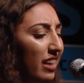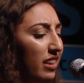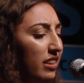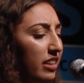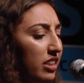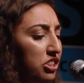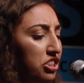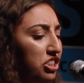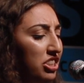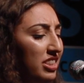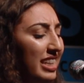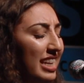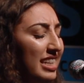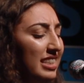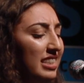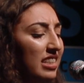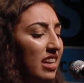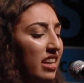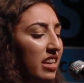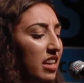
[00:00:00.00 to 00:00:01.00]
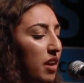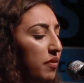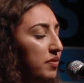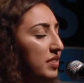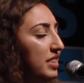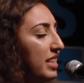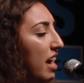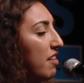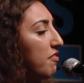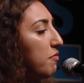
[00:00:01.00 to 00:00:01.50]
English just isn't enough
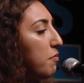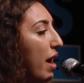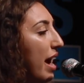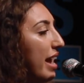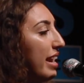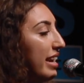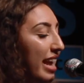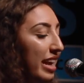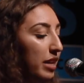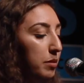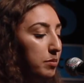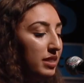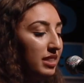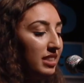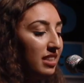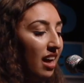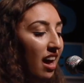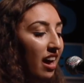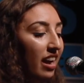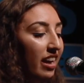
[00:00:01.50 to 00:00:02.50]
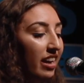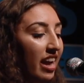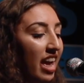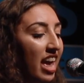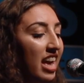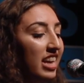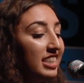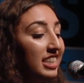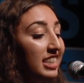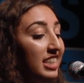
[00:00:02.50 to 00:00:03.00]
to have my name sung.
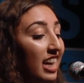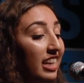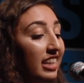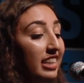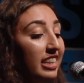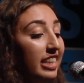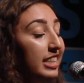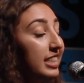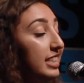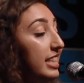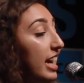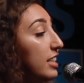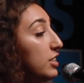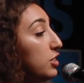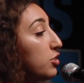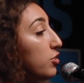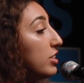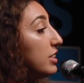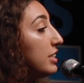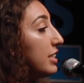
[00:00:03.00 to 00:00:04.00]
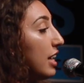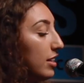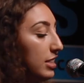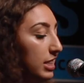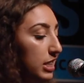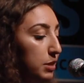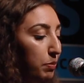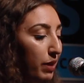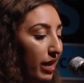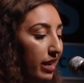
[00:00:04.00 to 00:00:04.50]
Suddenly Sanskrit
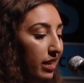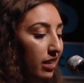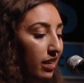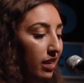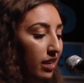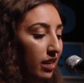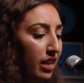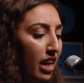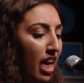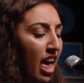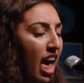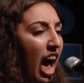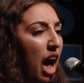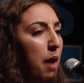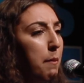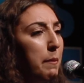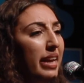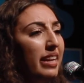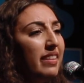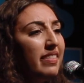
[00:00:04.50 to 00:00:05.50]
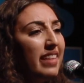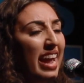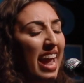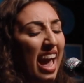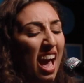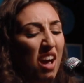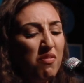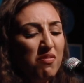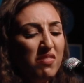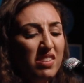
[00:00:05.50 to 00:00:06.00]
sounds splendid. I mean, they
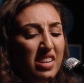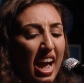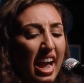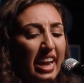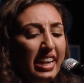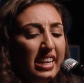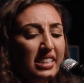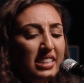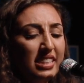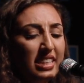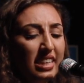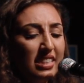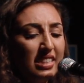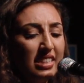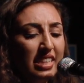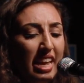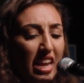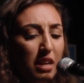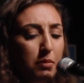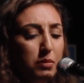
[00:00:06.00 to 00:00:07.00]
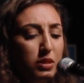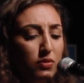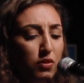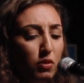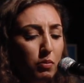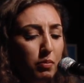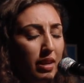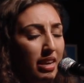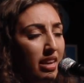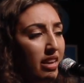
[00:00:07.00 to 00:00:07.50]
have 96 names
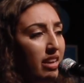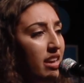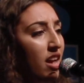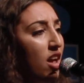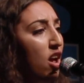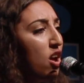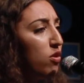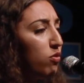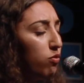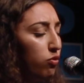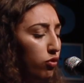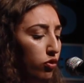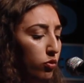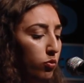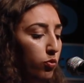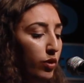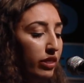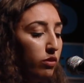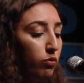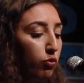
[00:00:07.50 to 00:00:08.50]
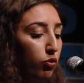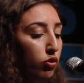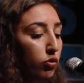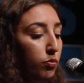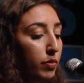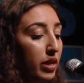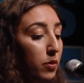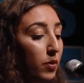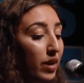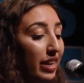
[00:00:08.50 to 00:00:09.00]
for me. Room with
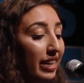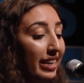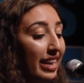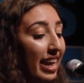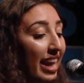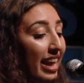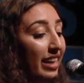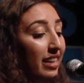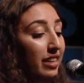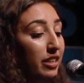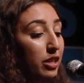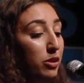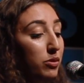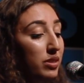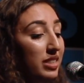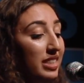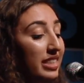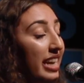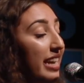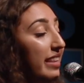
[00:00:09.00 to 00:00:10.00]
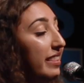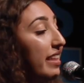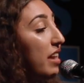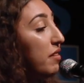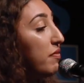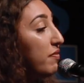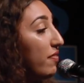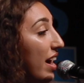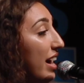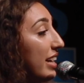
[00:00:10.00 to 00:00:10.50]
Rumi one day and you'll see
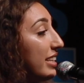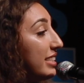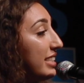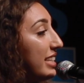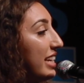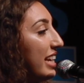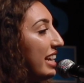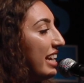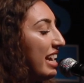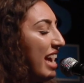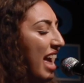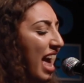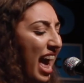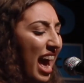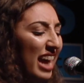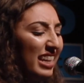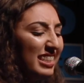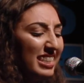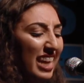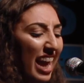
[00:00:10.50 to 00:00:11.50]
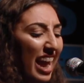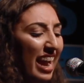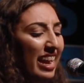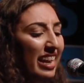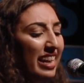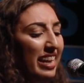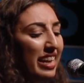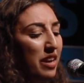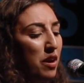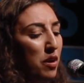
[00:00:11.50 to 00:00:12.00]
that Farsi has
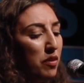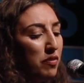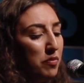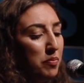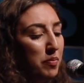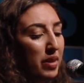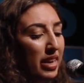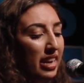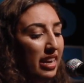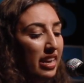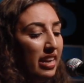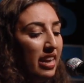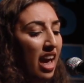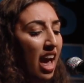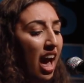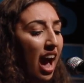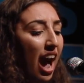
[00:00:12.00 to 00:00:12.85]
80 of me.